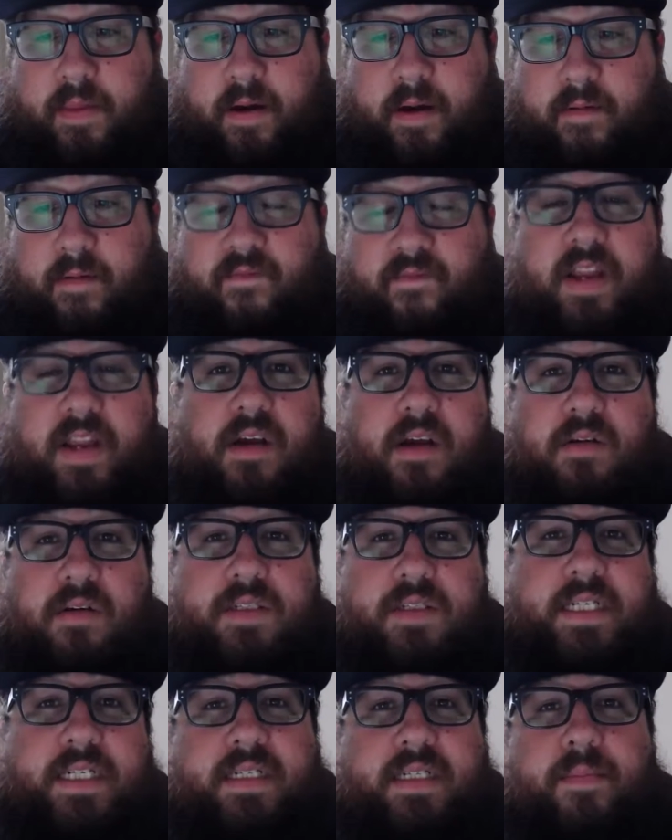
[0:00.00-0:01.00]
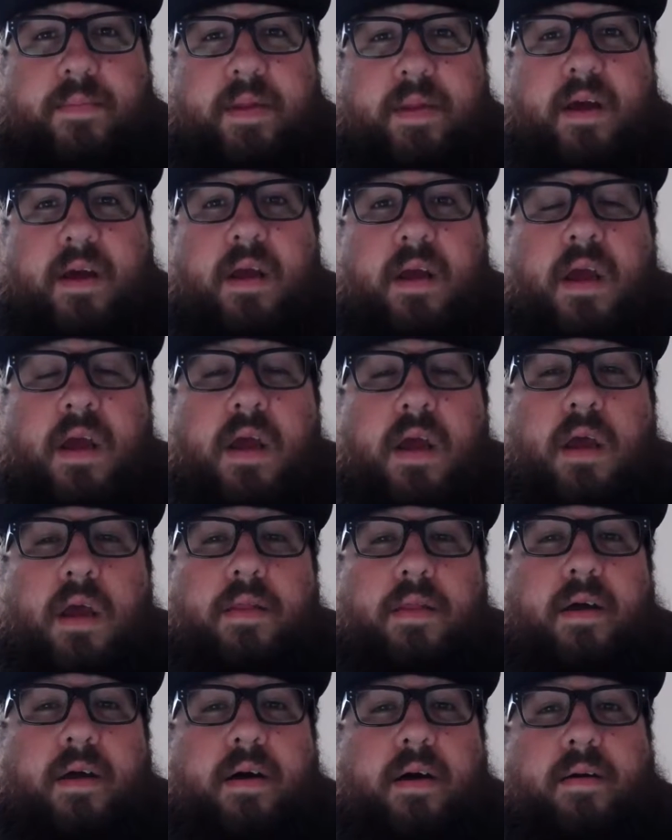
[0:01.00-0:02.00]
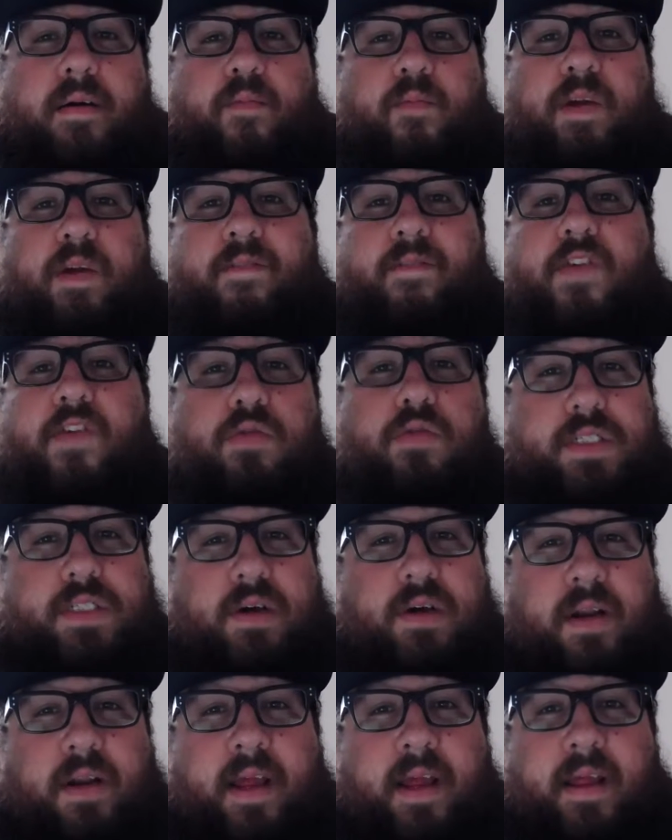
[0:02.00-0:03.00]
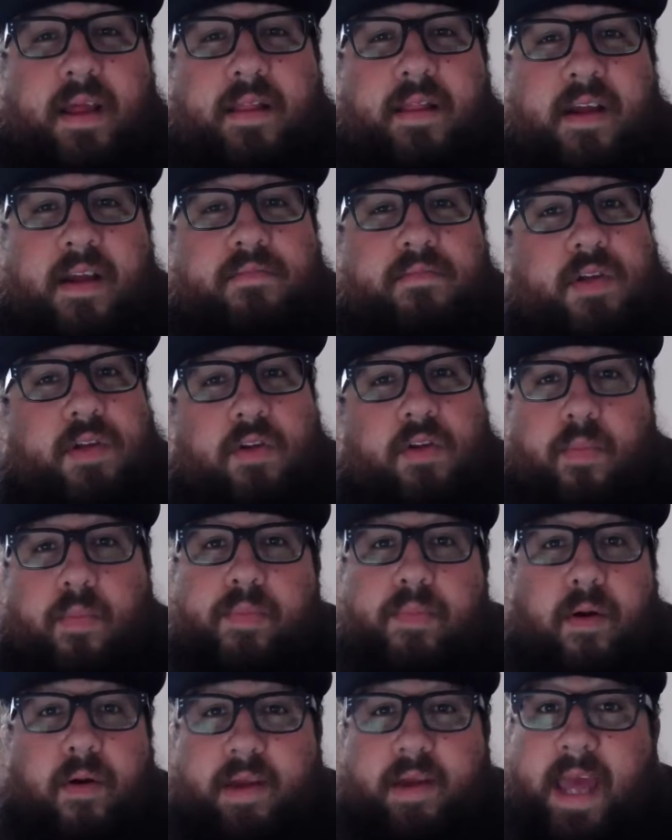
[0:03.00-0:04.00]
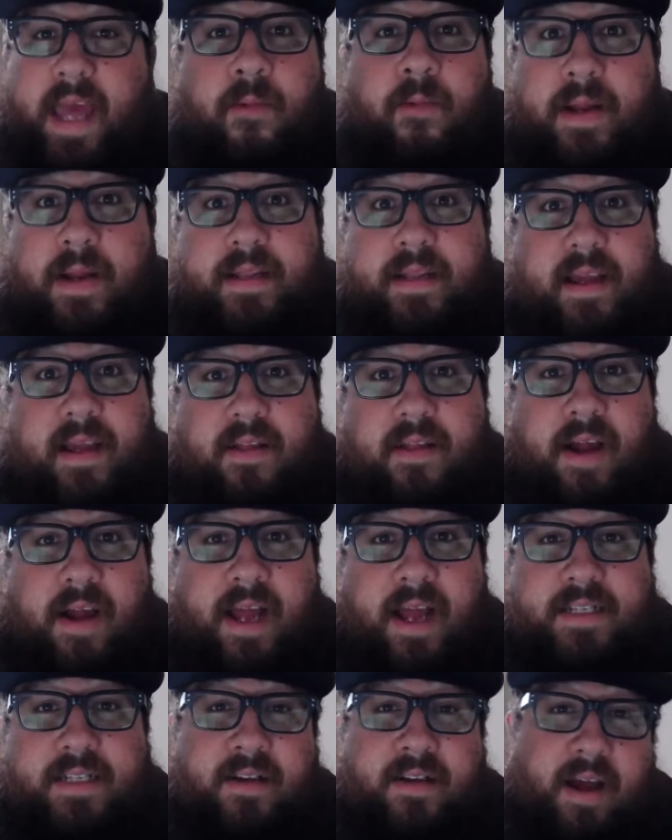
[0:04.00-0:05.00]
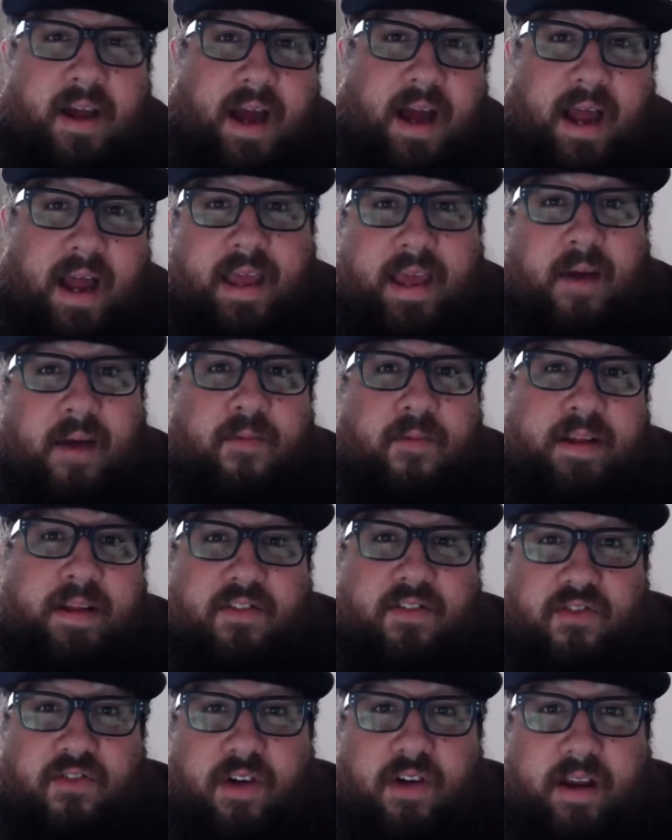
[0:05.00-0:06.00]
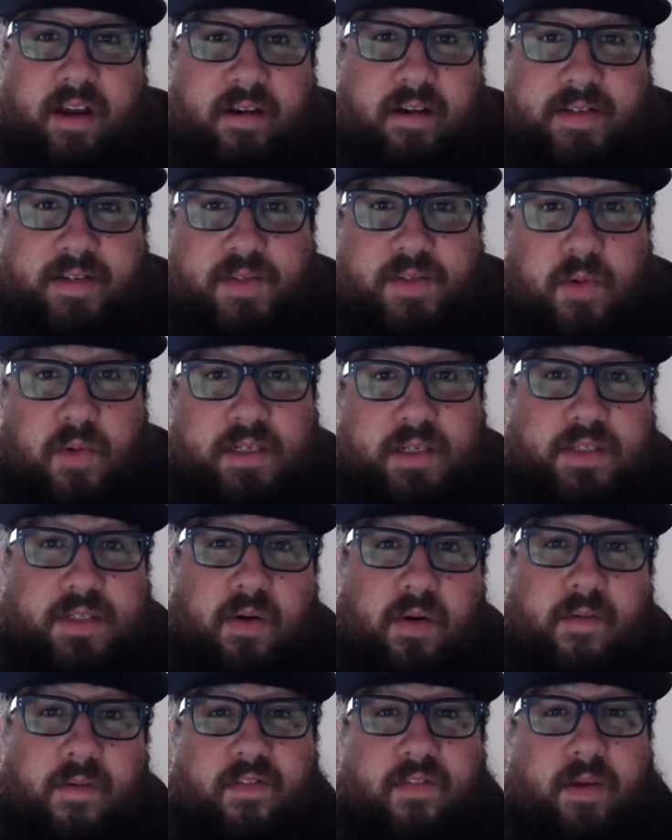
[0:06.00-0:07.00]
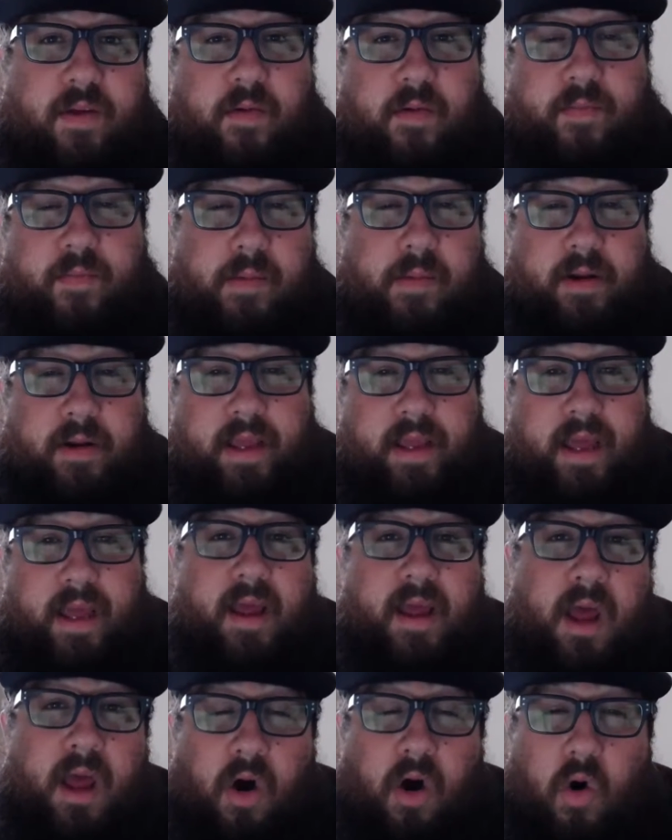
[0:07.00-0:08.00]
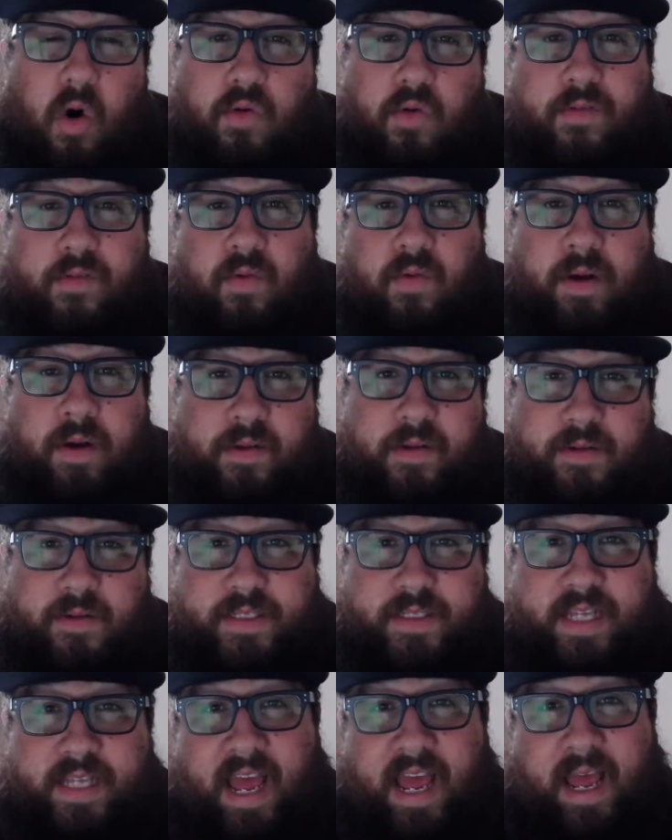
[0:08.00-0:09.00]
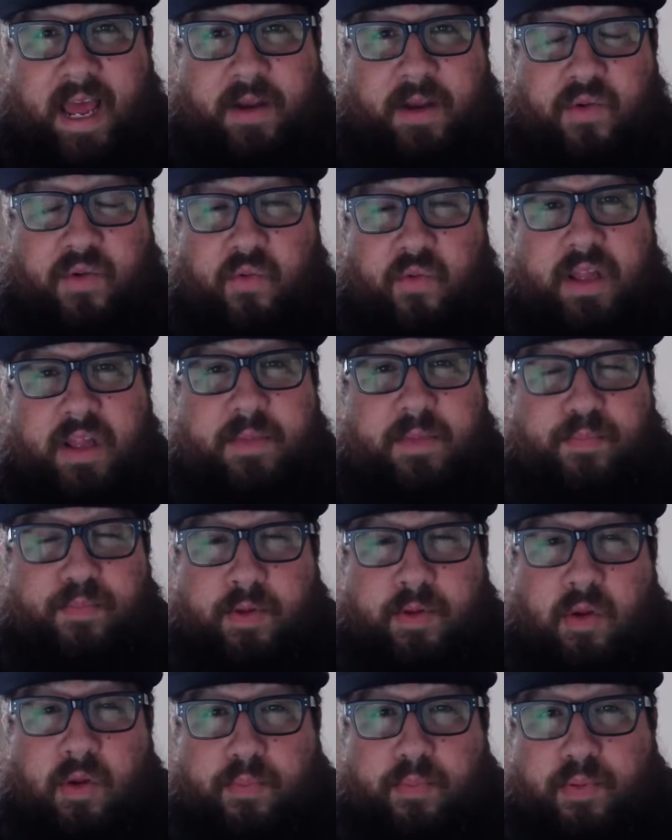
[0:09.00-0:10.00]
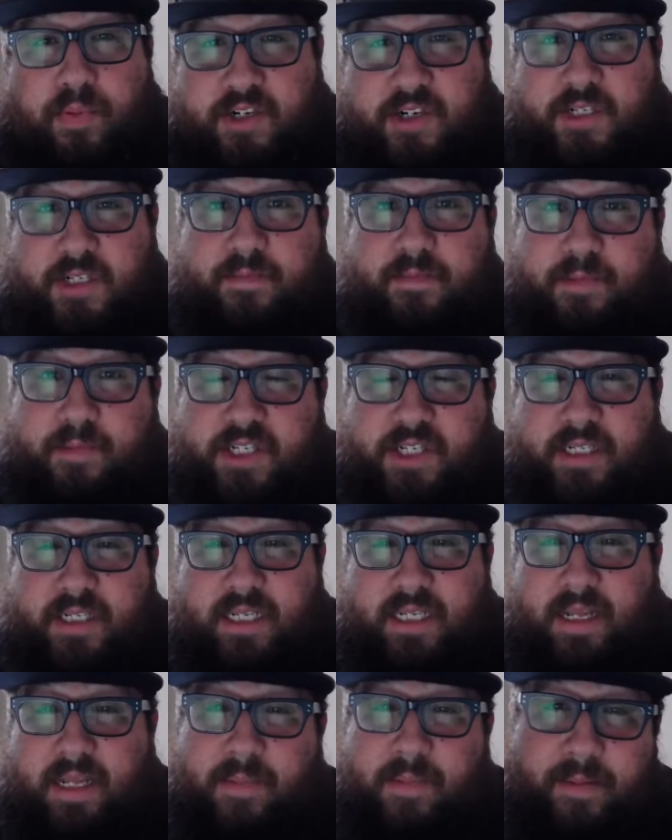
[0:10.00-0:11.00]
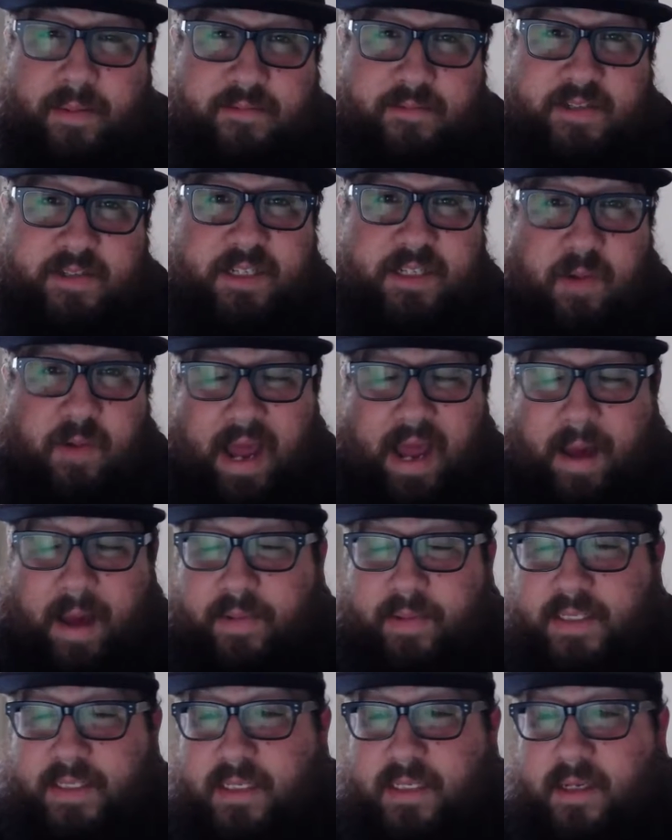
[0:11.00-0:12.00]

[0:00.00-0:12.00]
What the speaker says: videos and some of the reviews on it, and people can't wait to get their hands on it. I can't wait to try it out as well. So hopefully we'll be able to get a hold of one of those and really push it to the limit. We'll see what happens.